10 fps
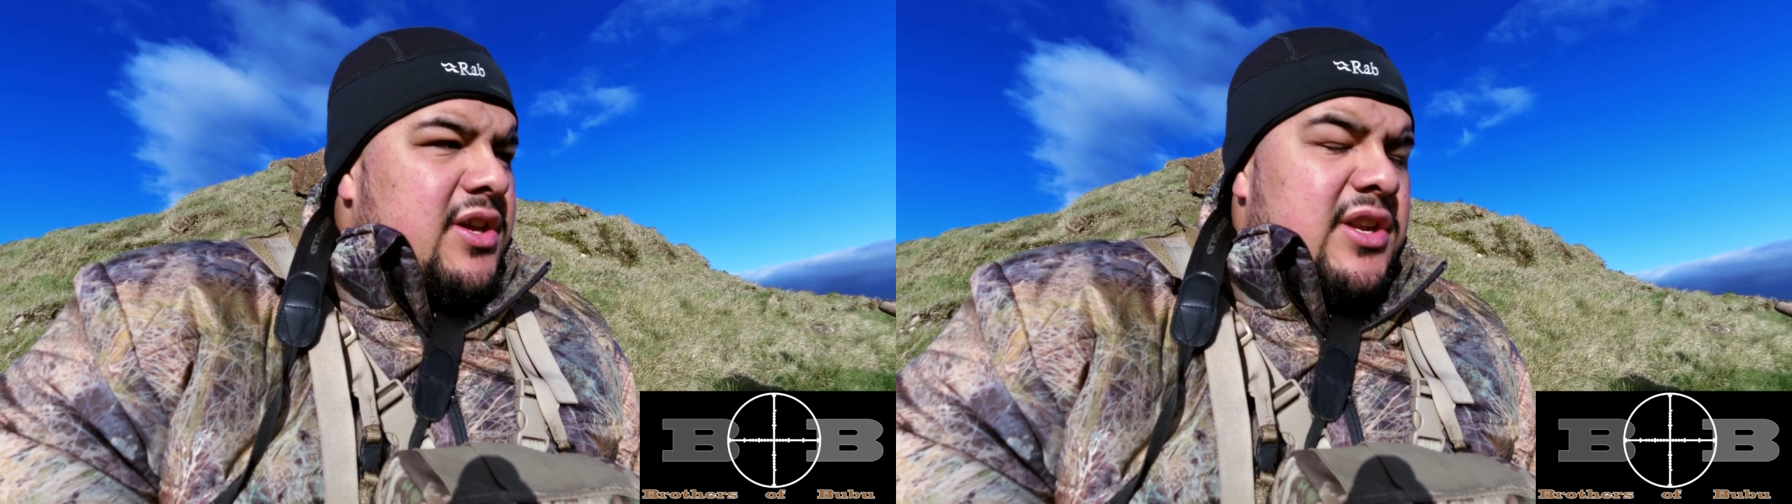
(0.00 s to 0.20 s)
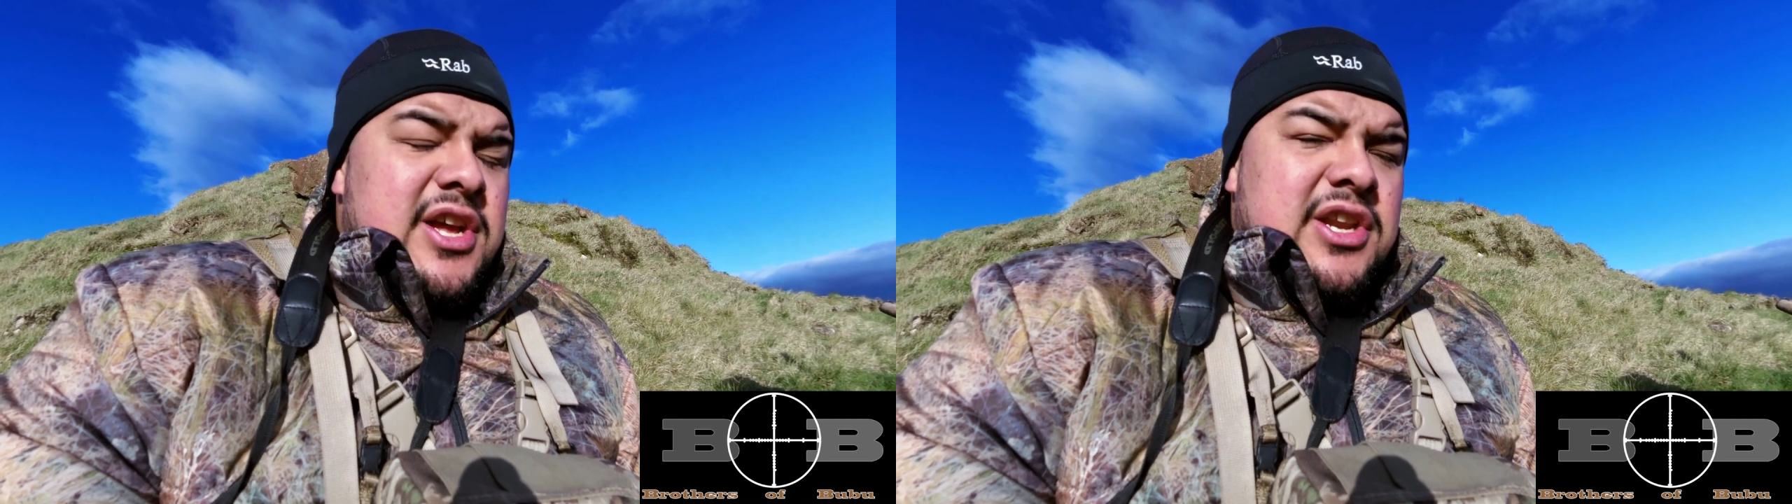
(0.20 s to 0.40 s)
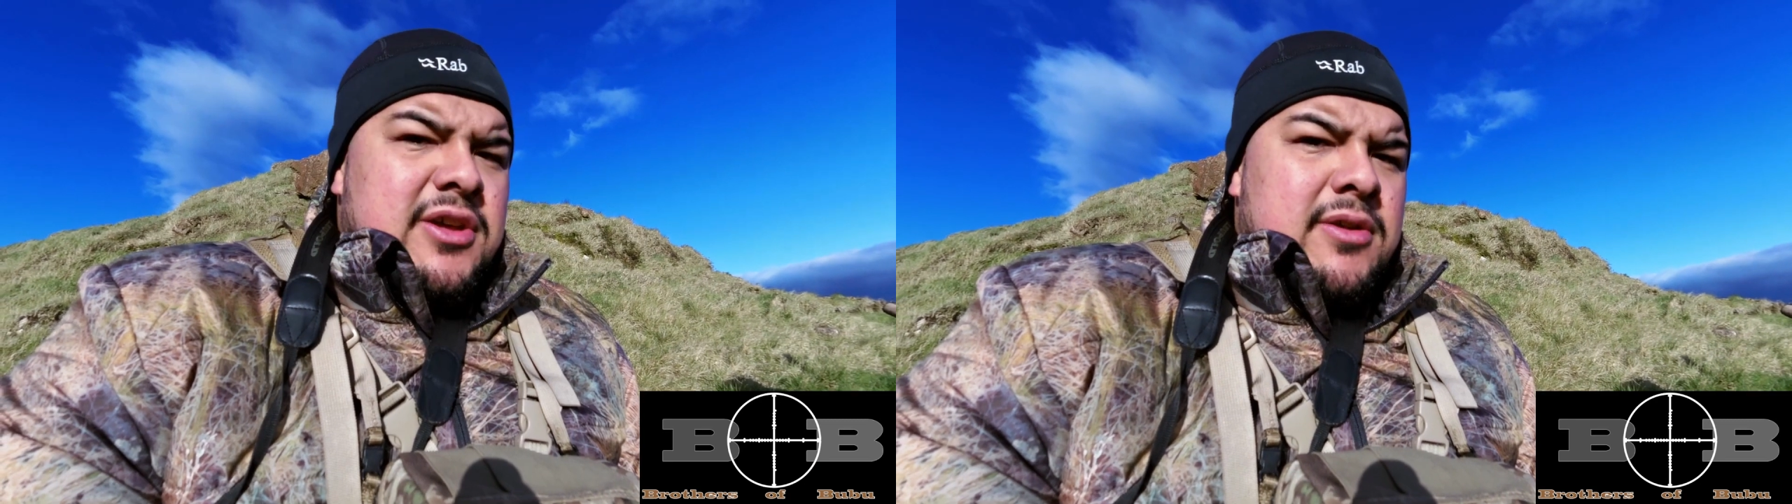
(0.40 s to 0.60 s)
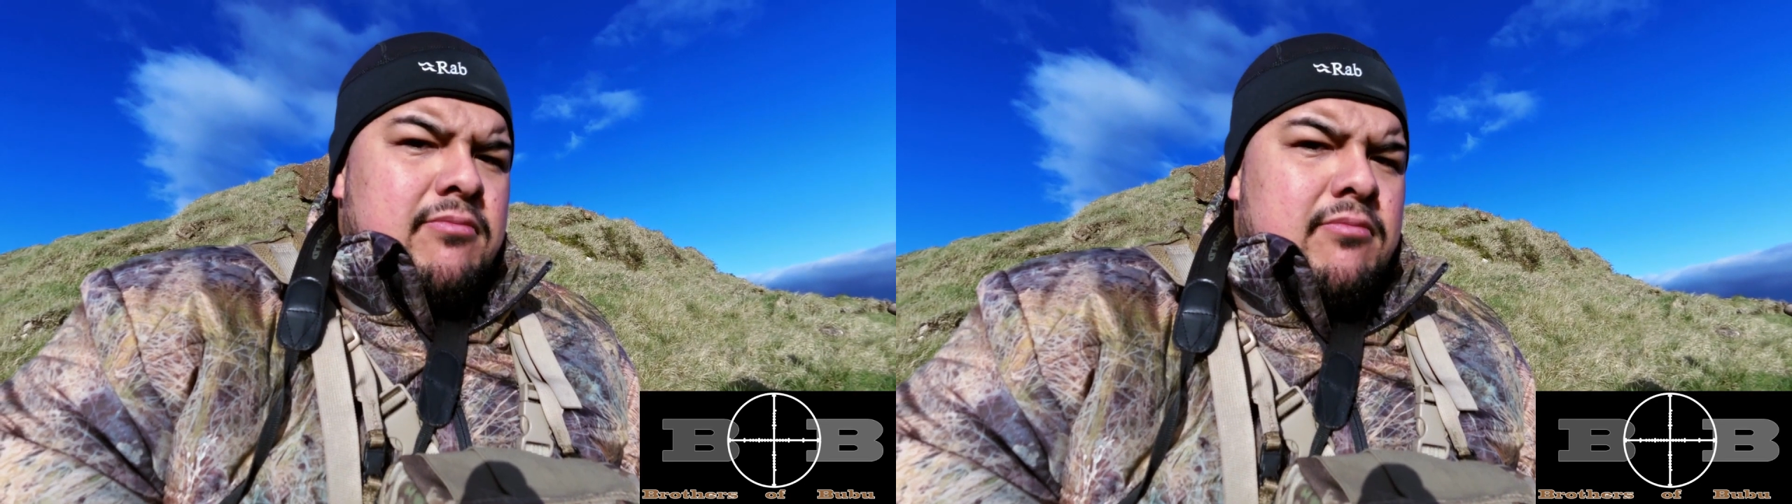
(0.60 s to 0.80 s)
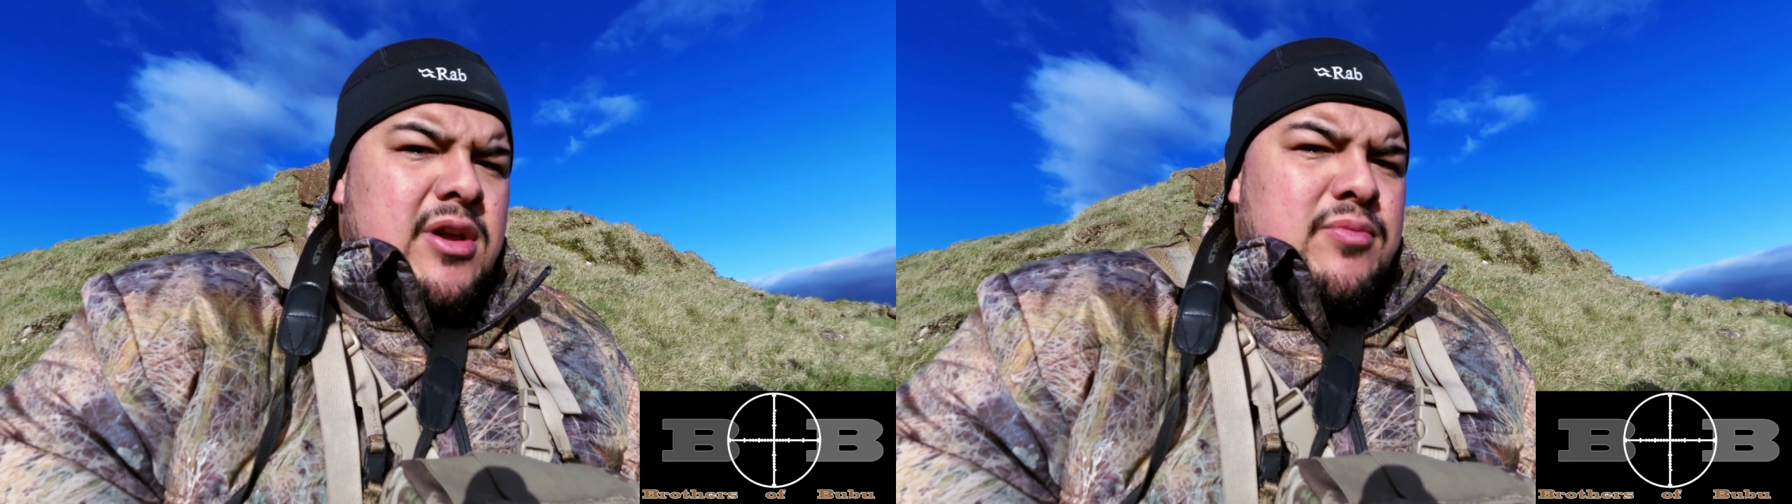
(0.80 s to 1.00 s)
Canadian
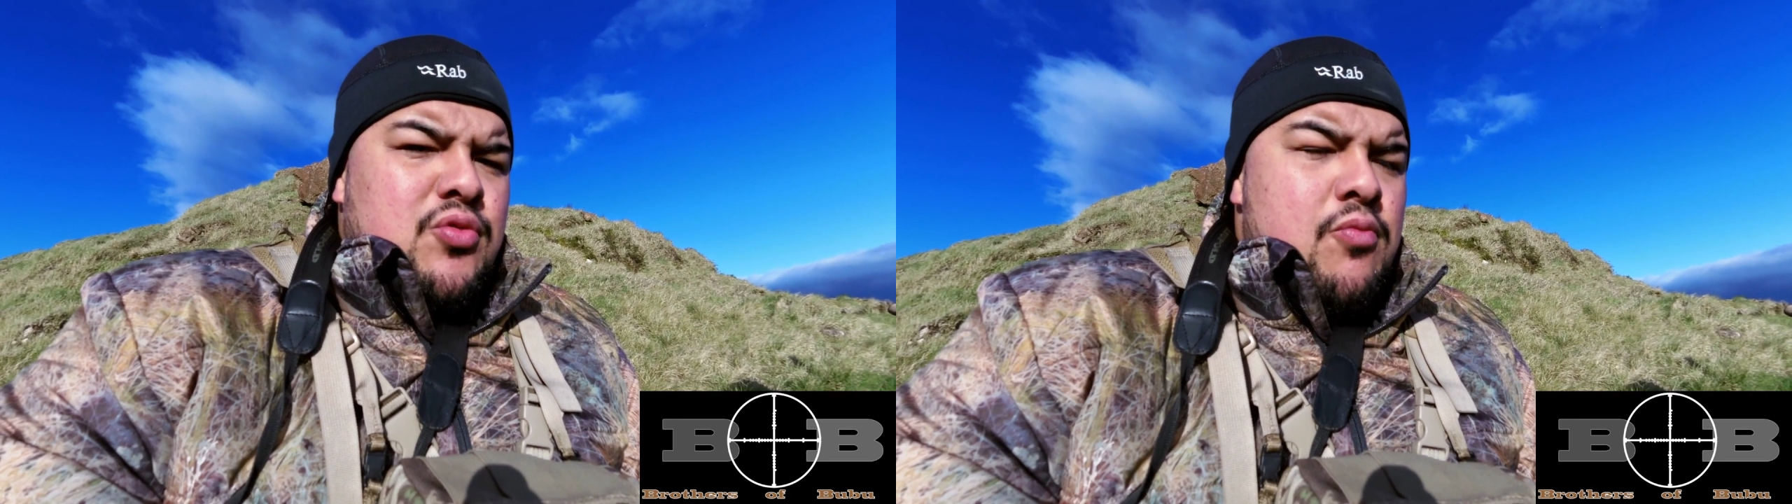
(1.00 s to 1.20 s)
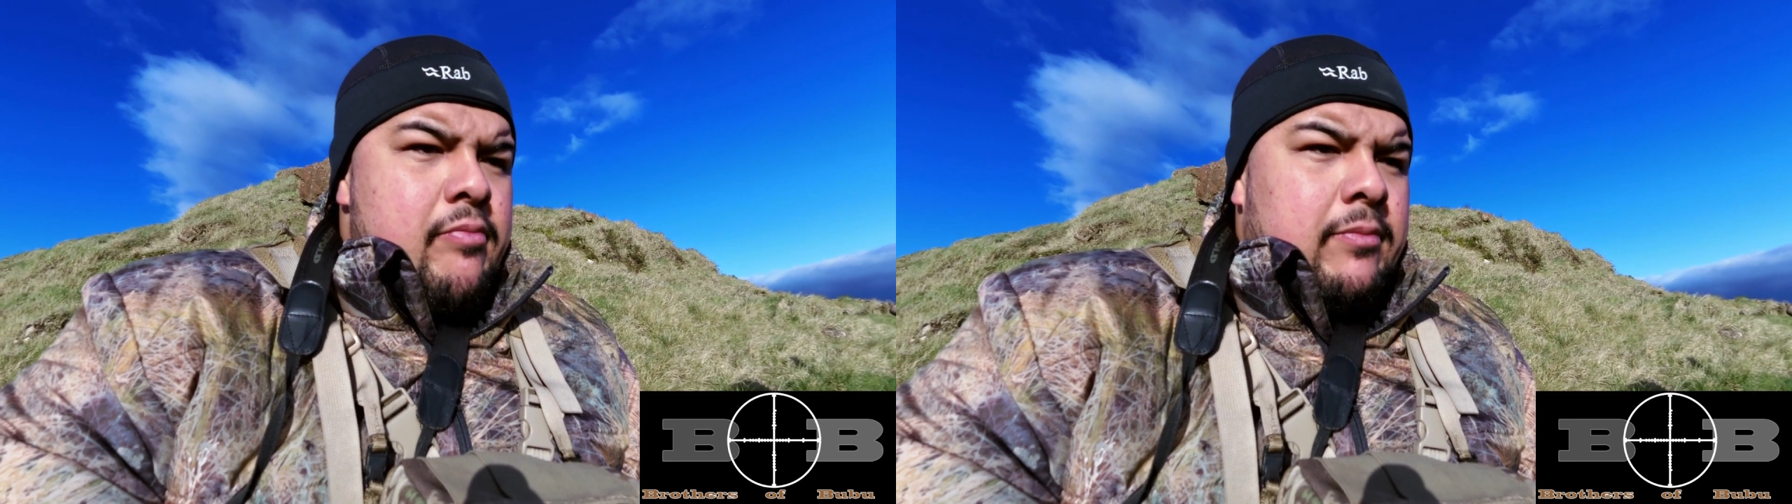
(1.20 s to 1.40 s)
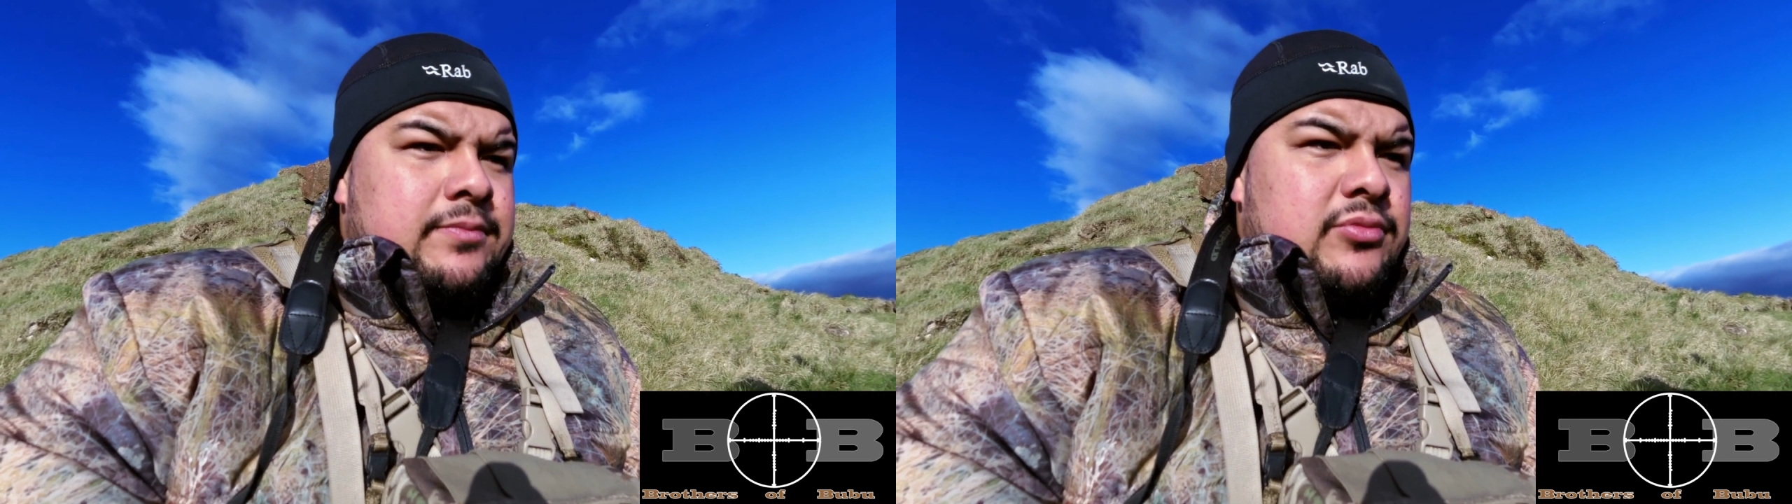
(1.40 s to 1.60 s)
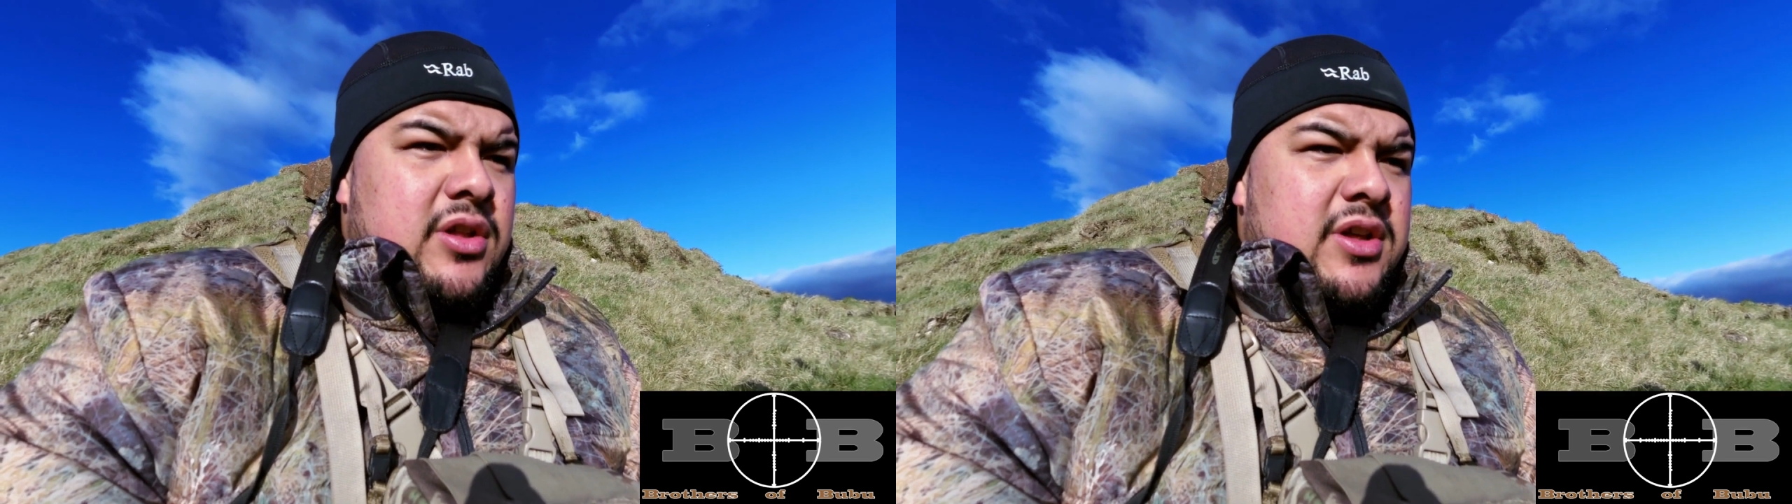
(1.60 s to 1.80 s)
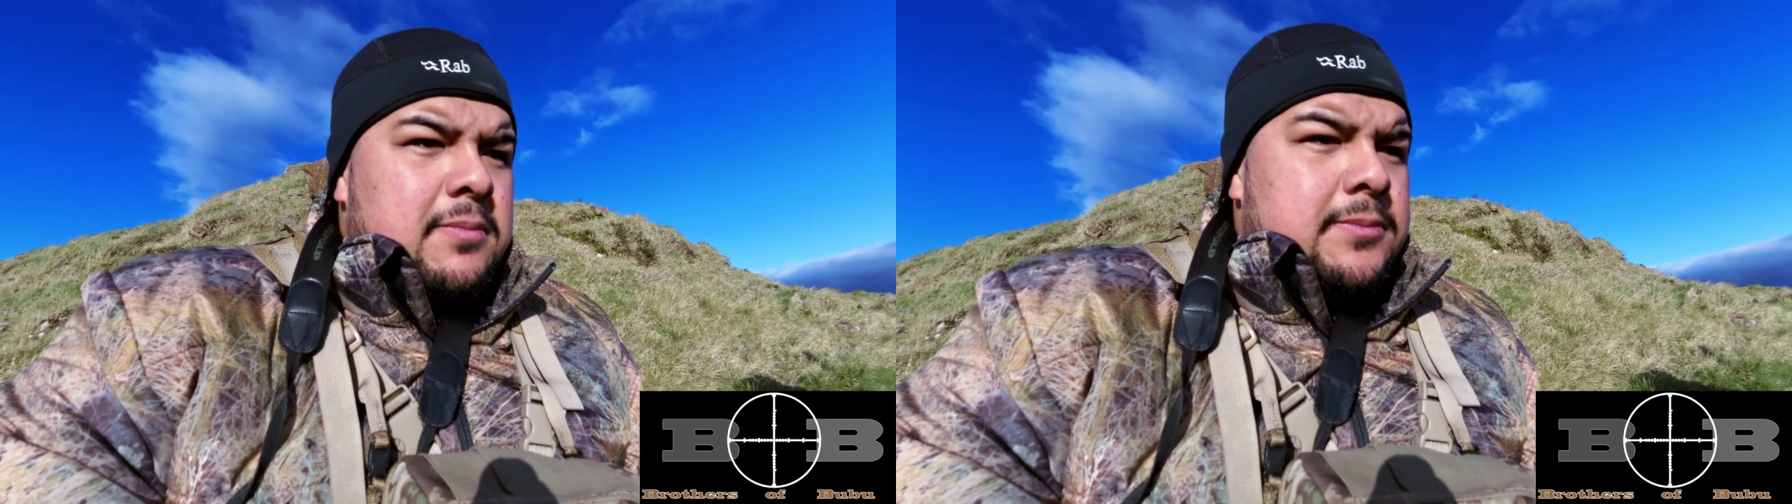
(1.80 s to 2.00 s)
maple,
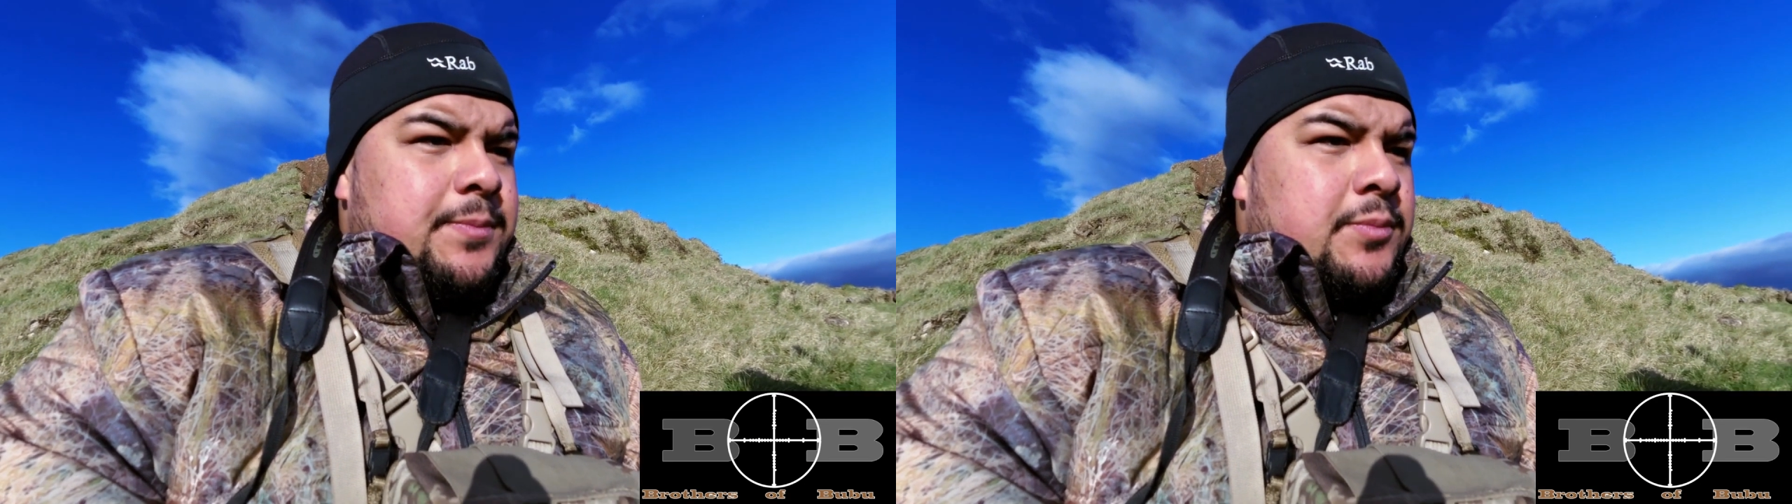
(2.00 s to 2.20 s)
I think.